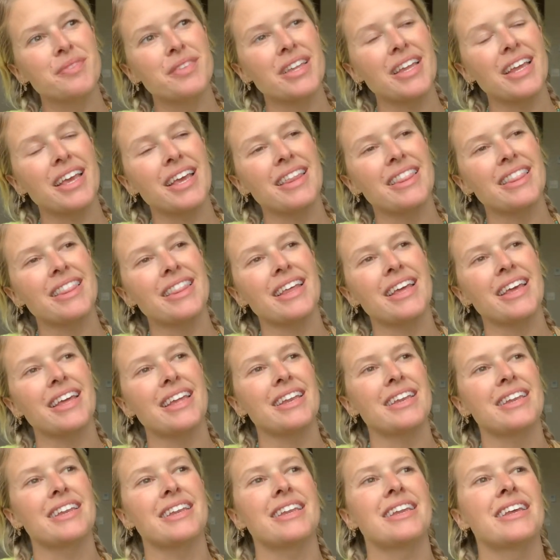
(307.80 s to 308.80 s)
and
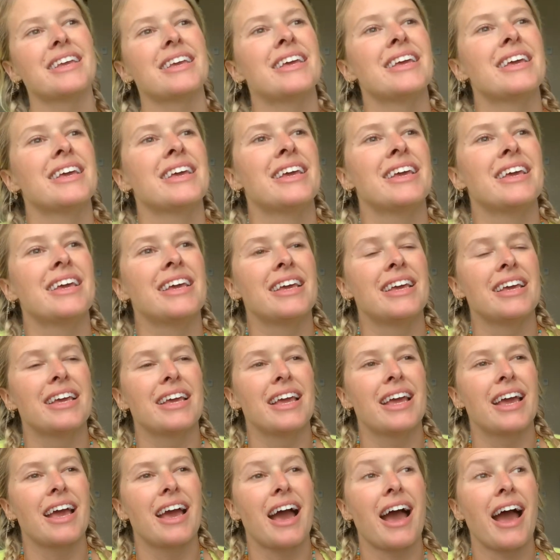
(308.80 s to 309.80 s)
then
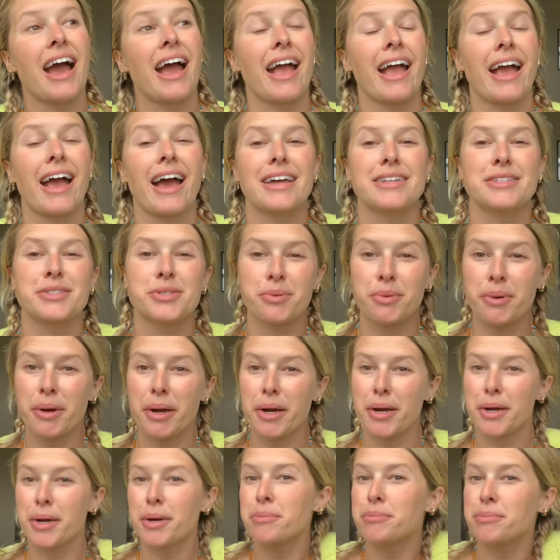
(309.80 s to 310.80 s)
I had to wear
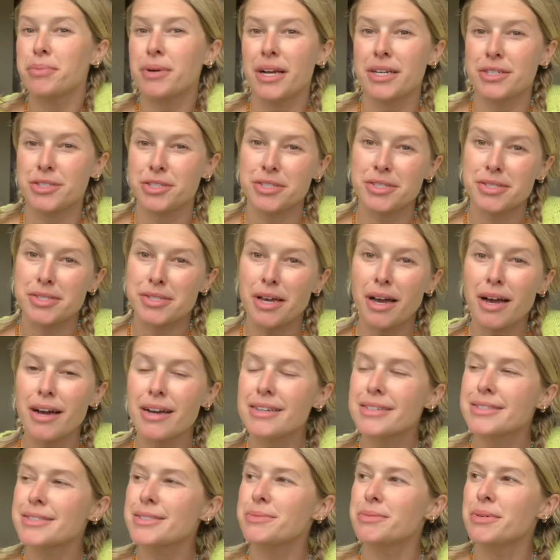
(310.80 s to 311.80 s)
compression
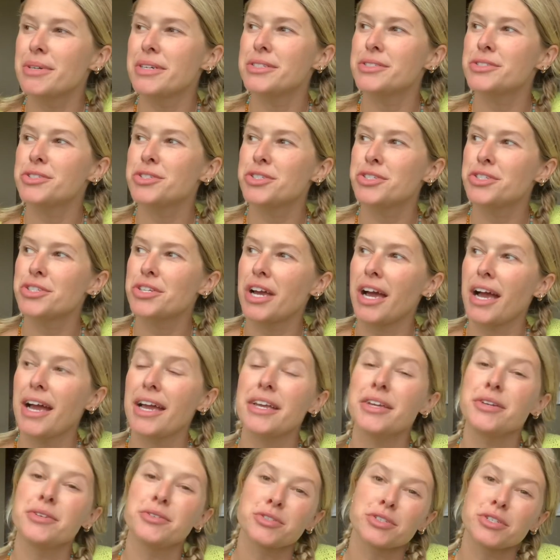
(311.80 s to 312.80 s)
socks, which I
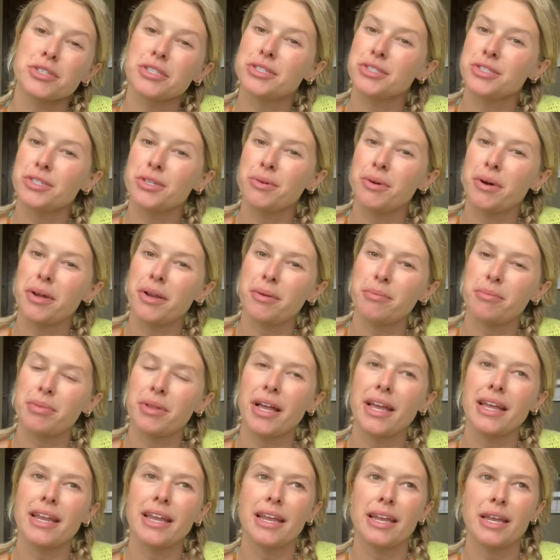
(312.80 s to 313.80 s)
usually do on a
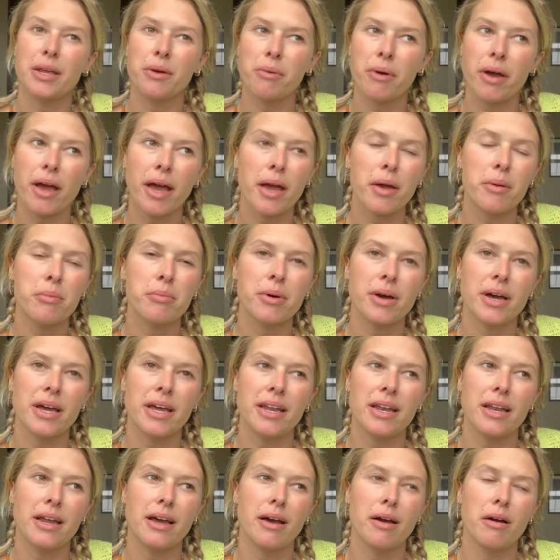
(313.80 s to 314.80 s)
plane anyway,
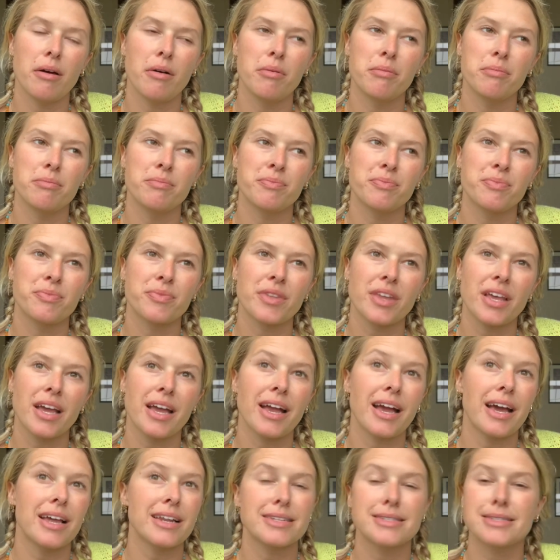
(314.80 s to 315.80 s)
but um, I
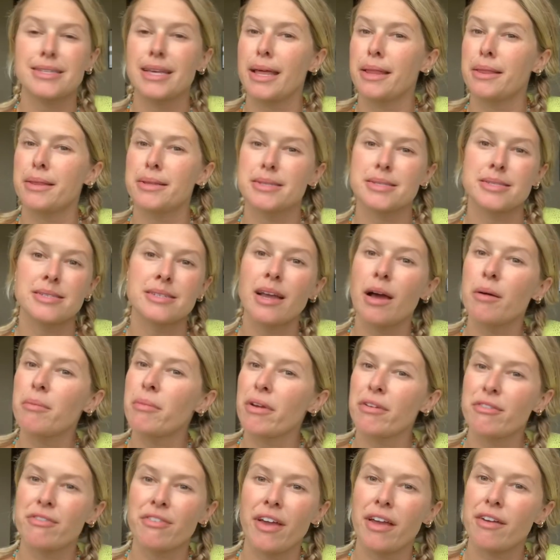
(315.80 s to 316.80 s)
gotta say that's not
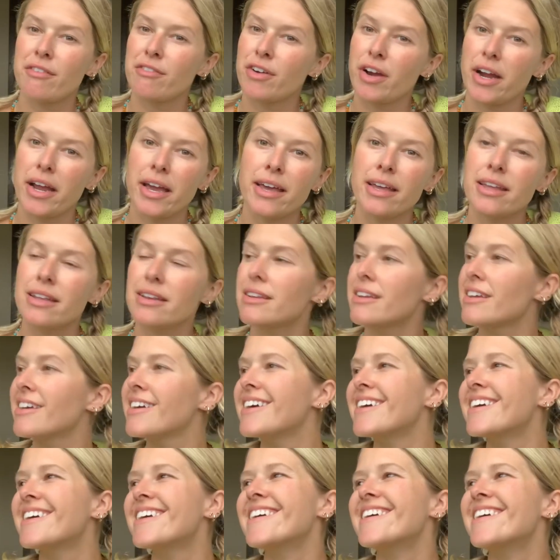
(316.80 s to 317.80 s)
my favorite
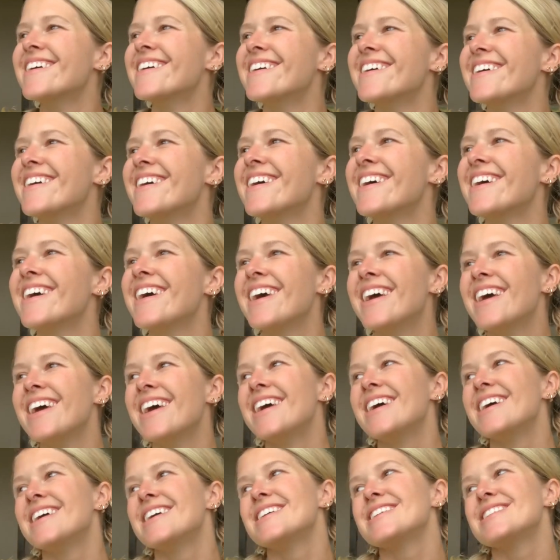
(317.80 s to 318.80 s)
to
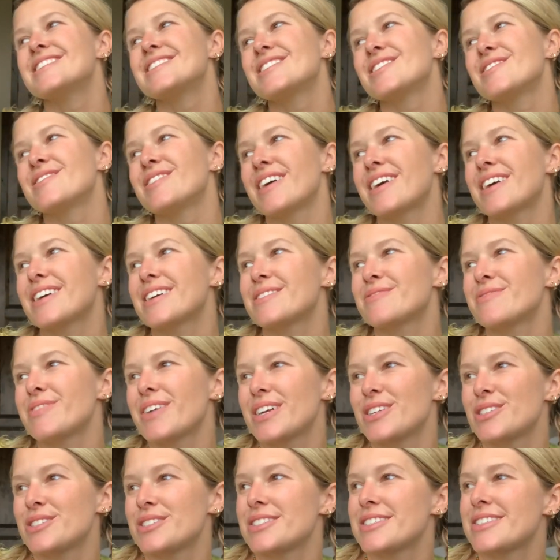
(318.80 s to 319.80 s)
wear
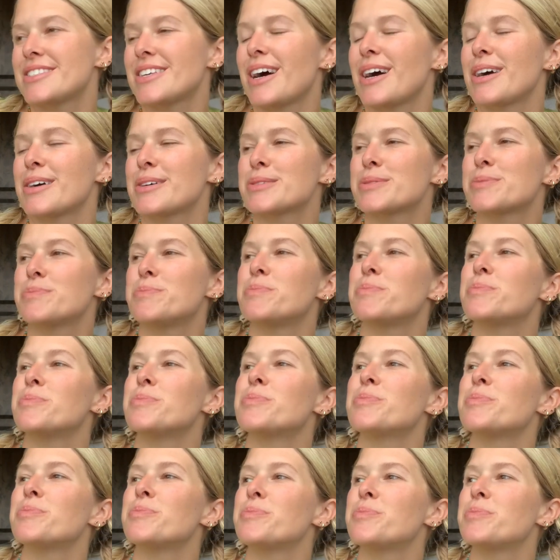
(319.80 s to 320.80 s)
compression socks,
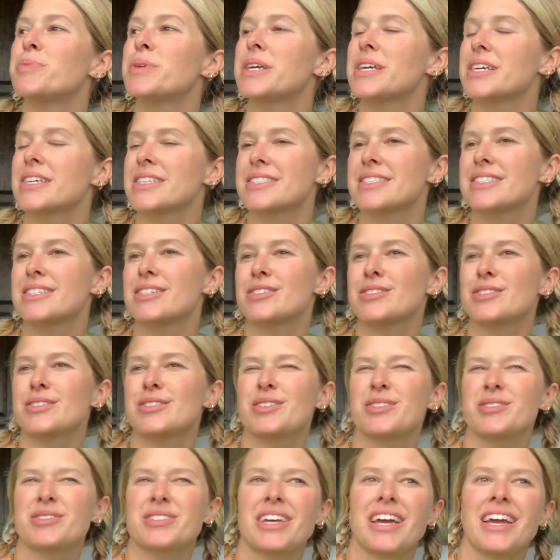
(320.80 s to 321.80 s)
because they're
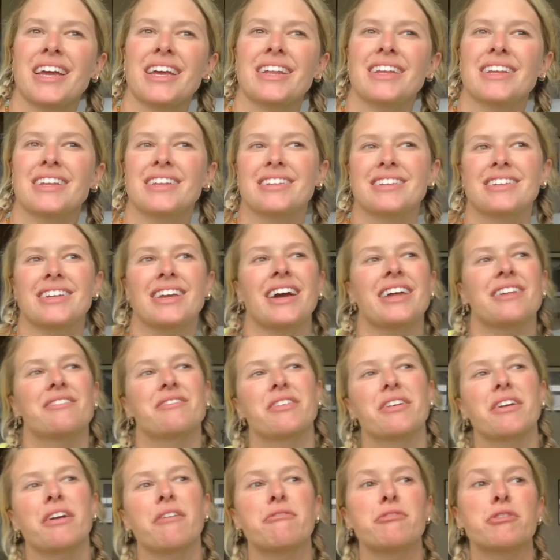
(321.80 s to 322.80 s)
so tight and kind of
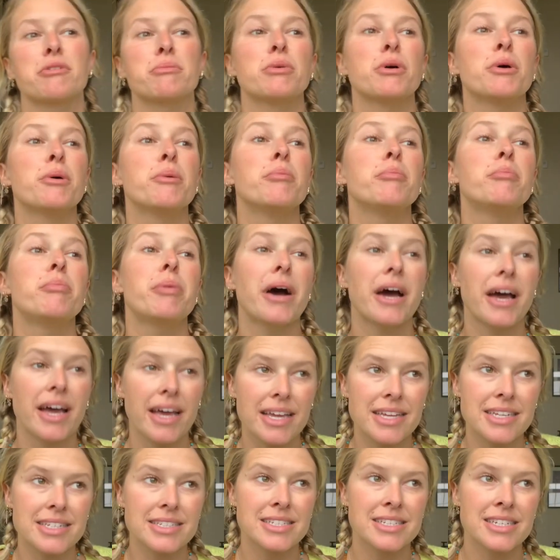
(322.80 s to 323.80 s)
uncomfortable,
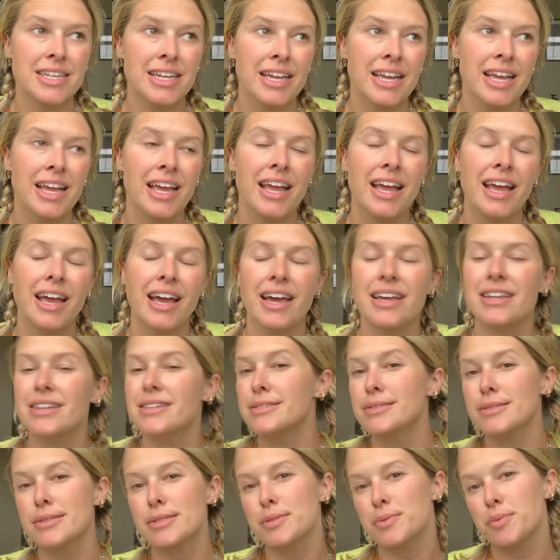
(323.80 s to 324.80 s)
but I
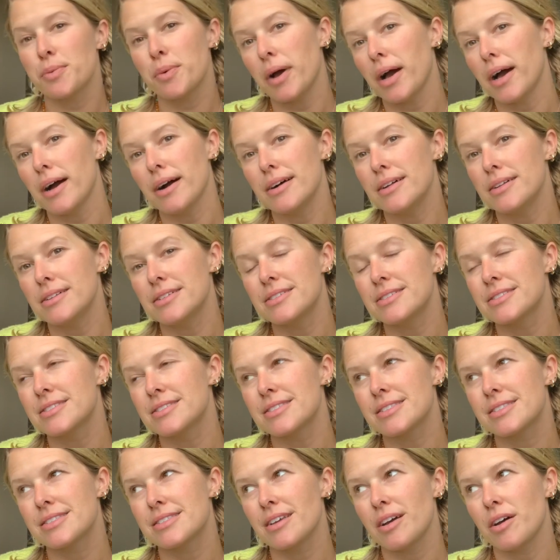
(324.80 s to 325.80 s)
didn't swell.
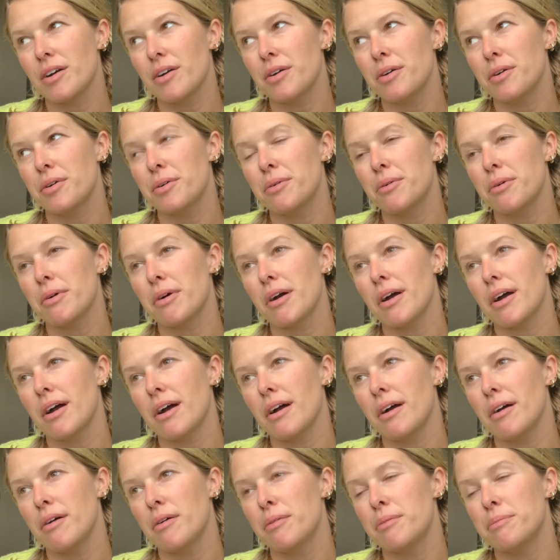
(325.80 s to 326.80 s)
So
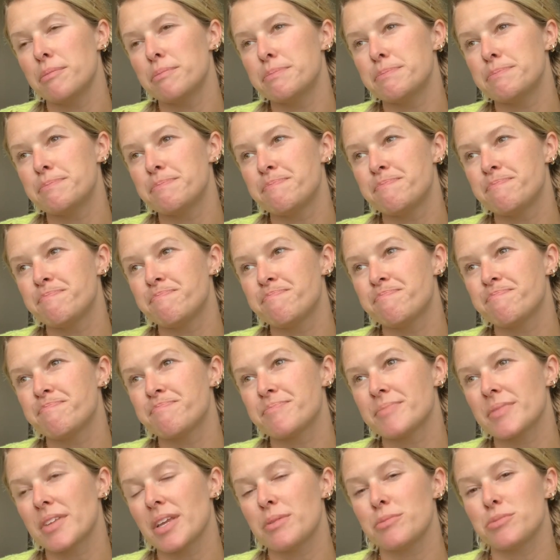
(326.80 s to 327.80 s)
um,
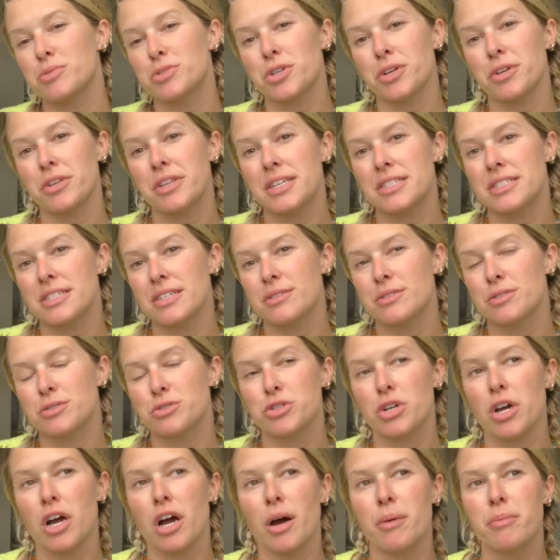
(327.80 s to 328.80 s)
I'm sure they did their
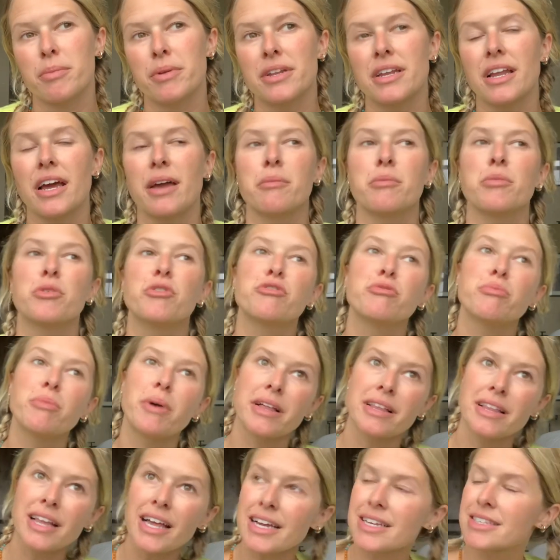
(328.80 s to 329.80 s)
job and I moved my
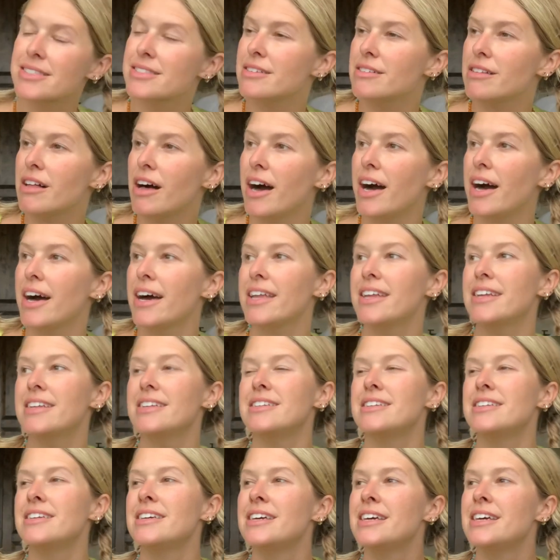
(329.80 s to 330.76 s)
legs a lot and